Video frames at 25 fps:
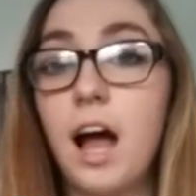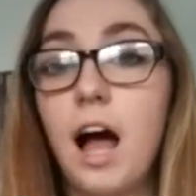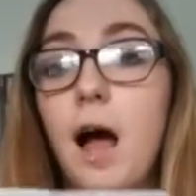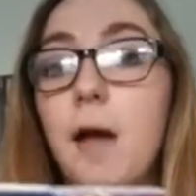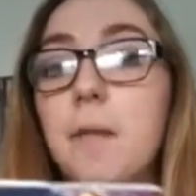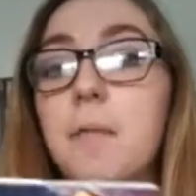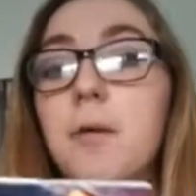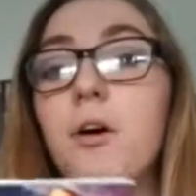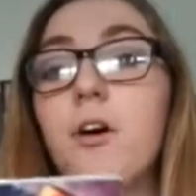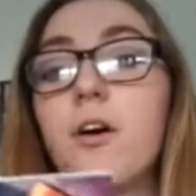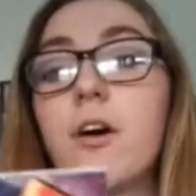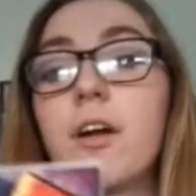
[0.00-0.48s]

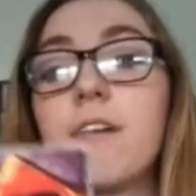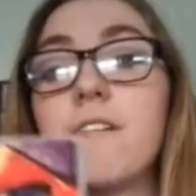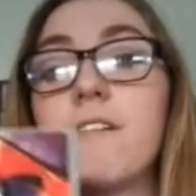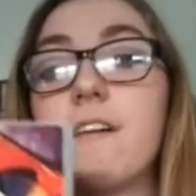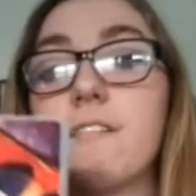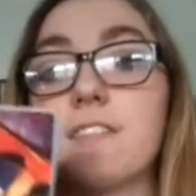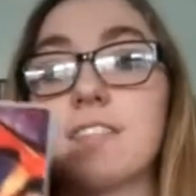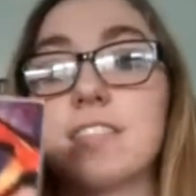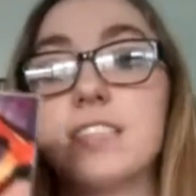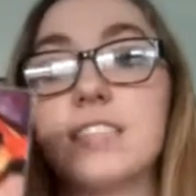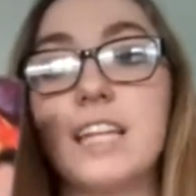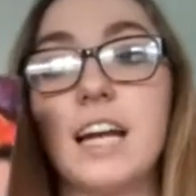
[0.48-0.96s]
I don't even
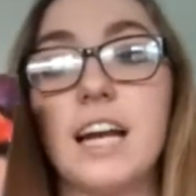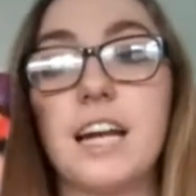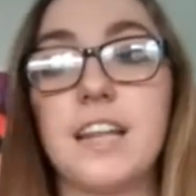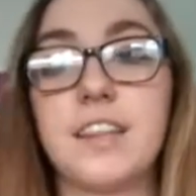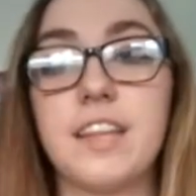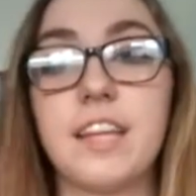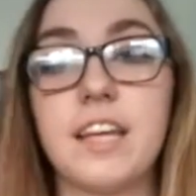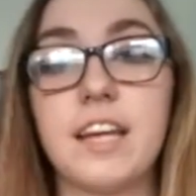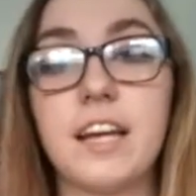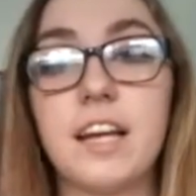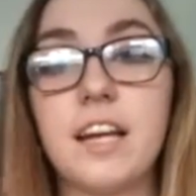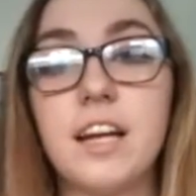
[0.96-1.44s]
have to say
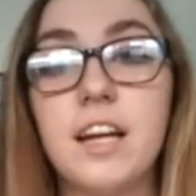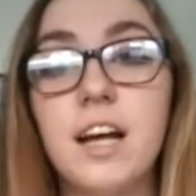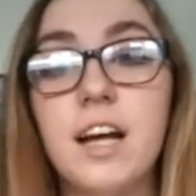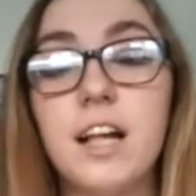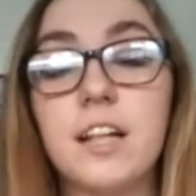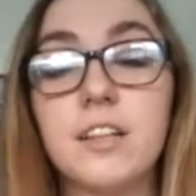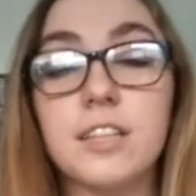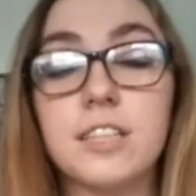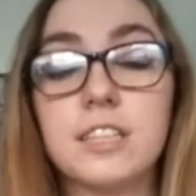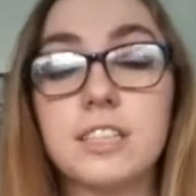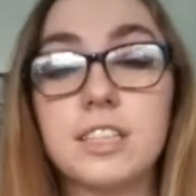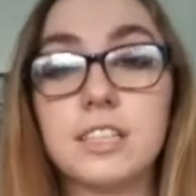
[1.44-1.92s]
anything.
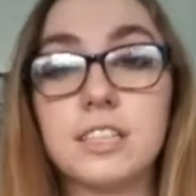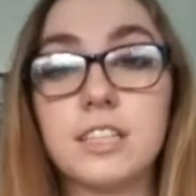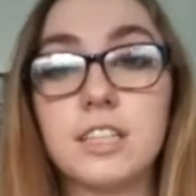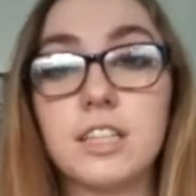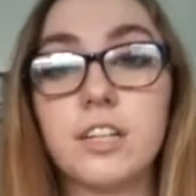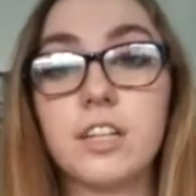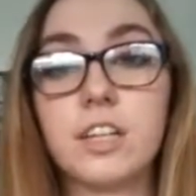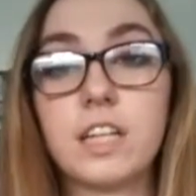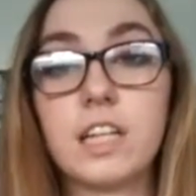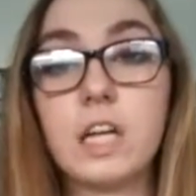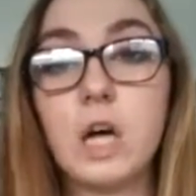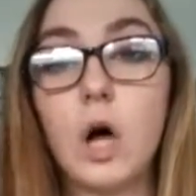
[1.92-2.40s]
This is
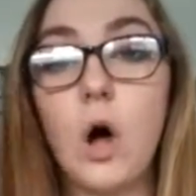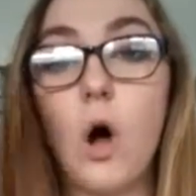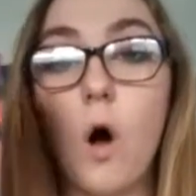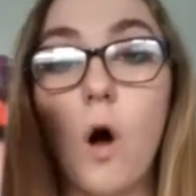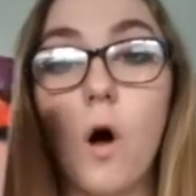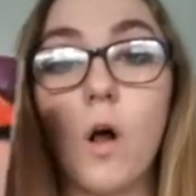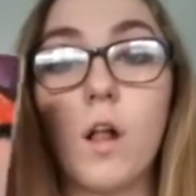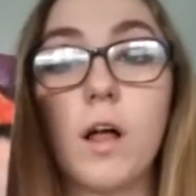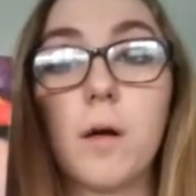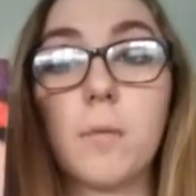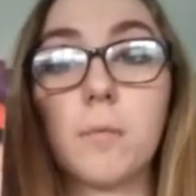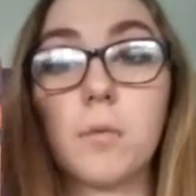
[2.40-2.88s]
literally
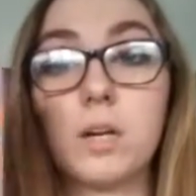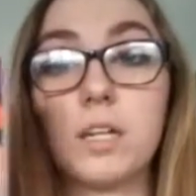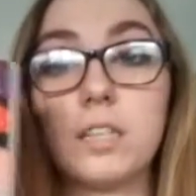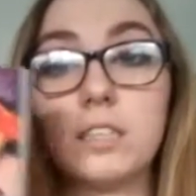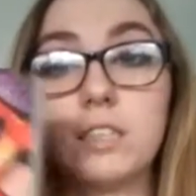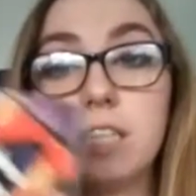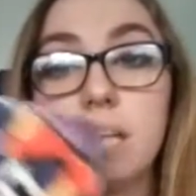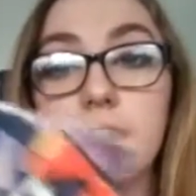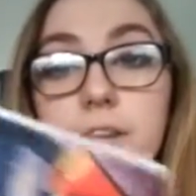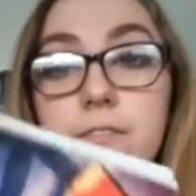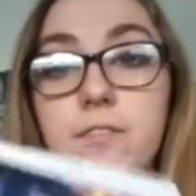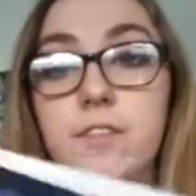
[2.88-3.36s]
all I'm going
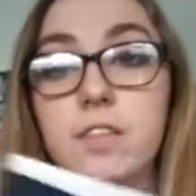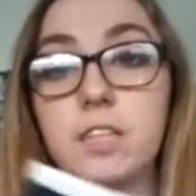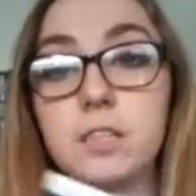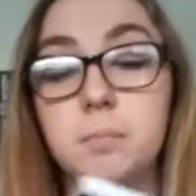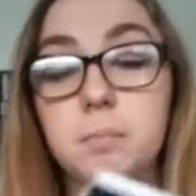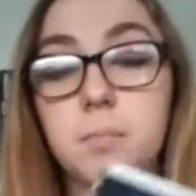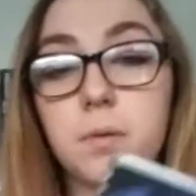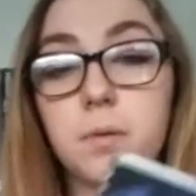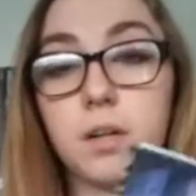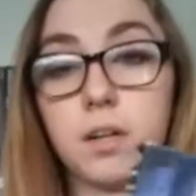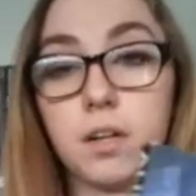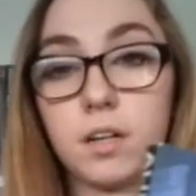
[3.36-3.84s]
to say for
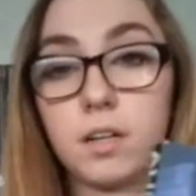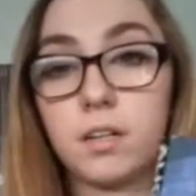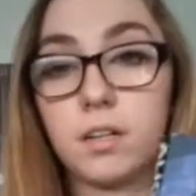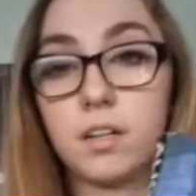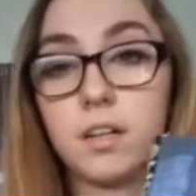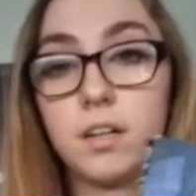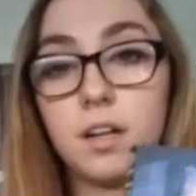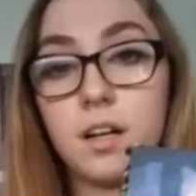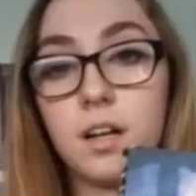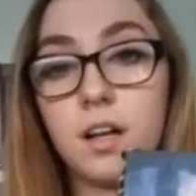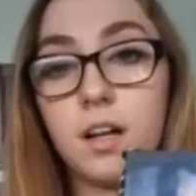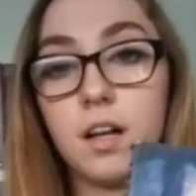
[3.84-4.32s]
this book.
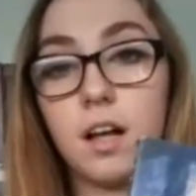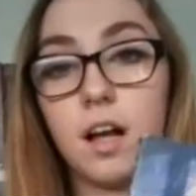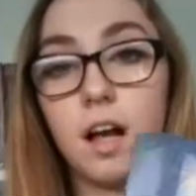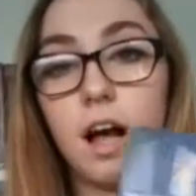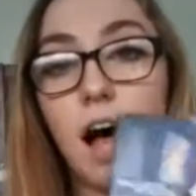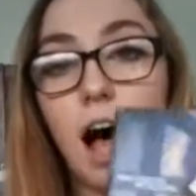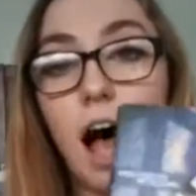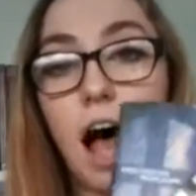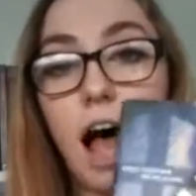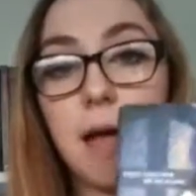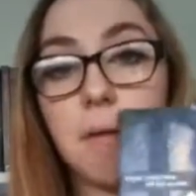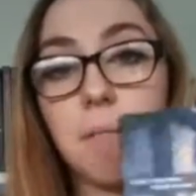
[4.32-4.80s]

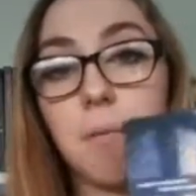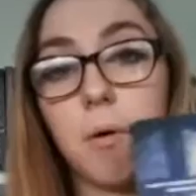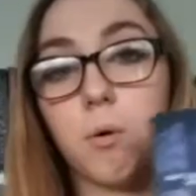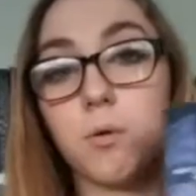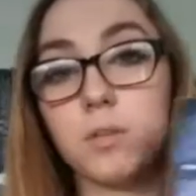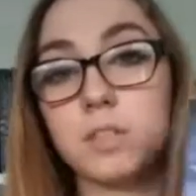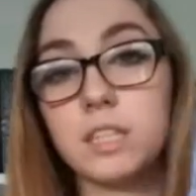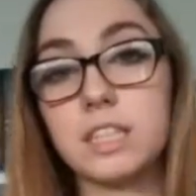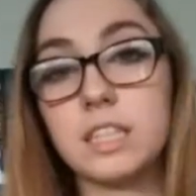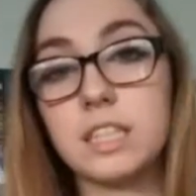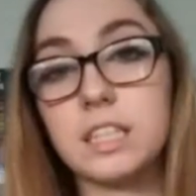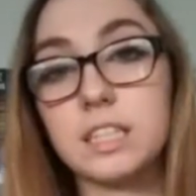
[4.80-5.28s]
I'm
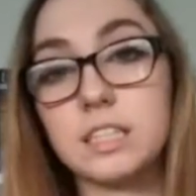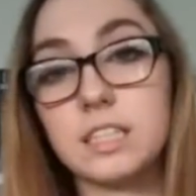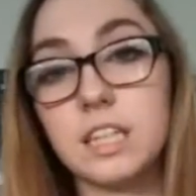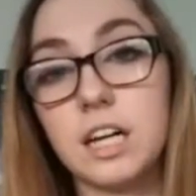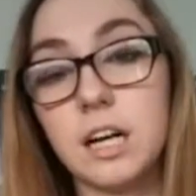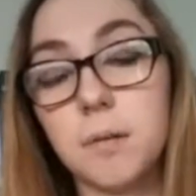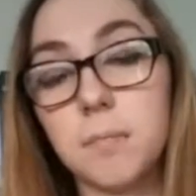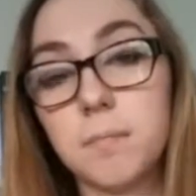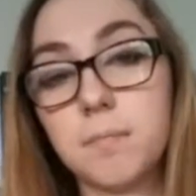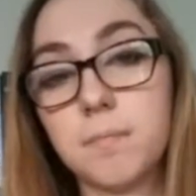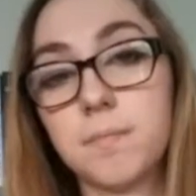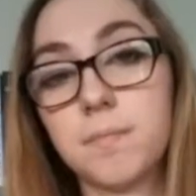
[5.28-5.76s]
holding this
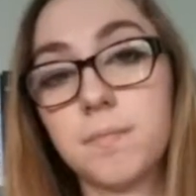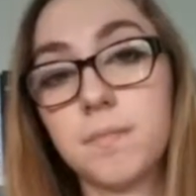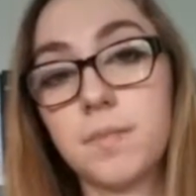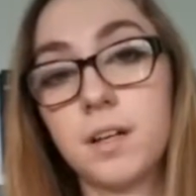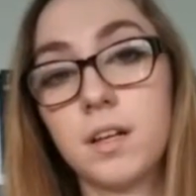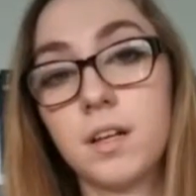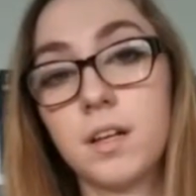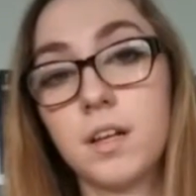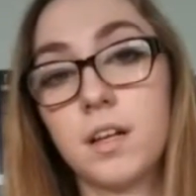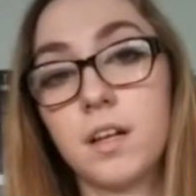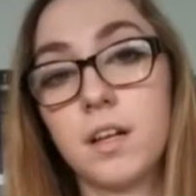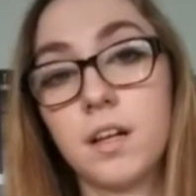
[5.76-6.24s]
up.
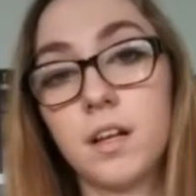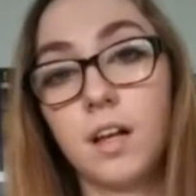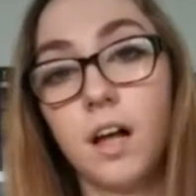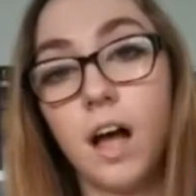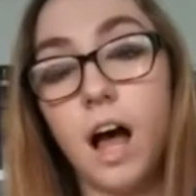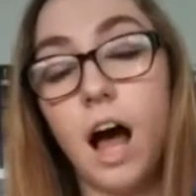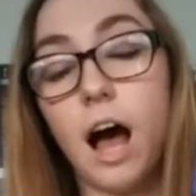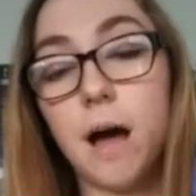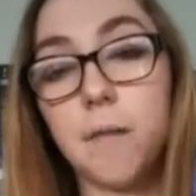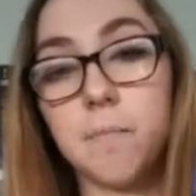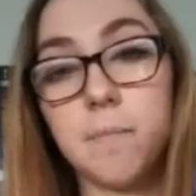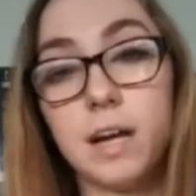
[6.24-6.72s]

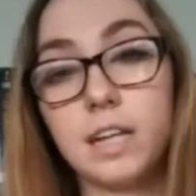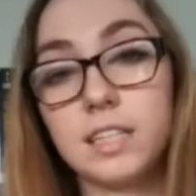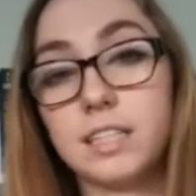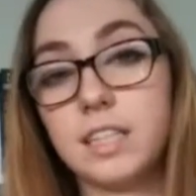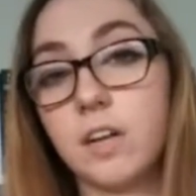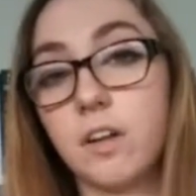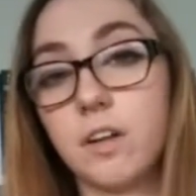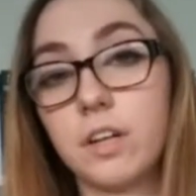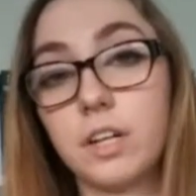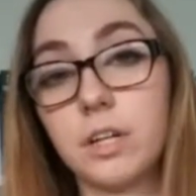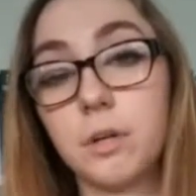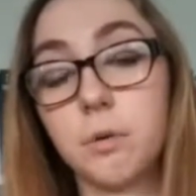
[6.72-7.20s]
I'm not
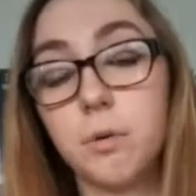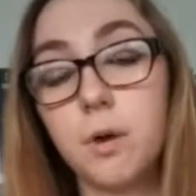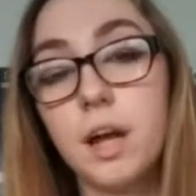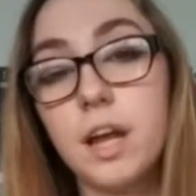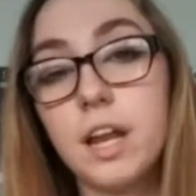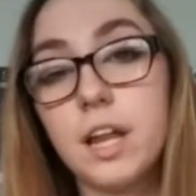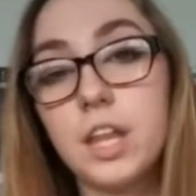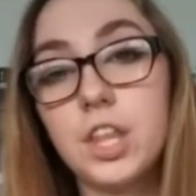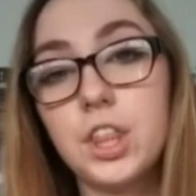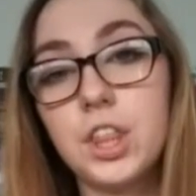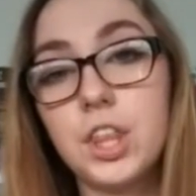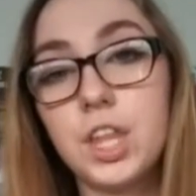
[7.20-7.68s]
telling you
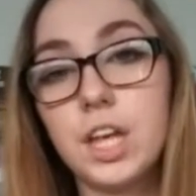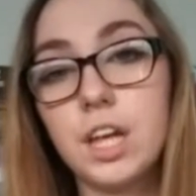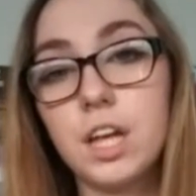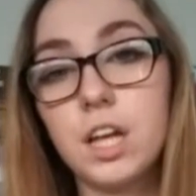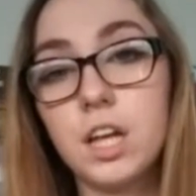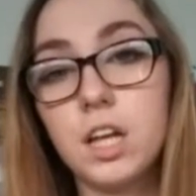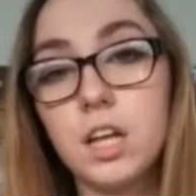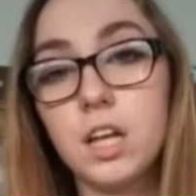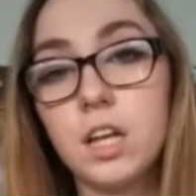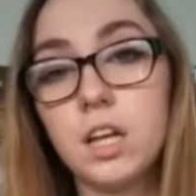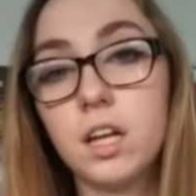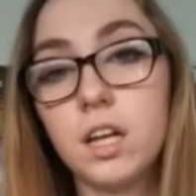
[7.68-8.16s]

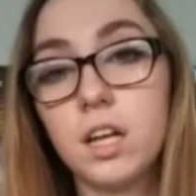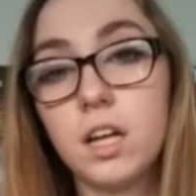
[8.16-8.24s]
anything